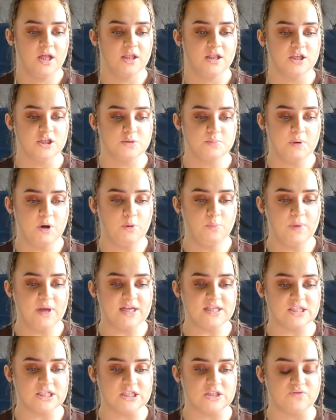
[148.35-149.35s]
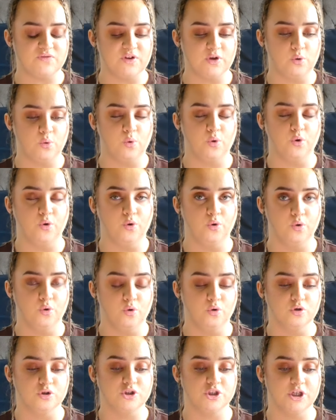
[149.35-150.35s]
The smell makes us feel
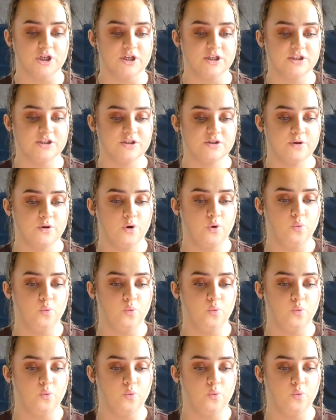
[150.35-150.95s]
nauseous.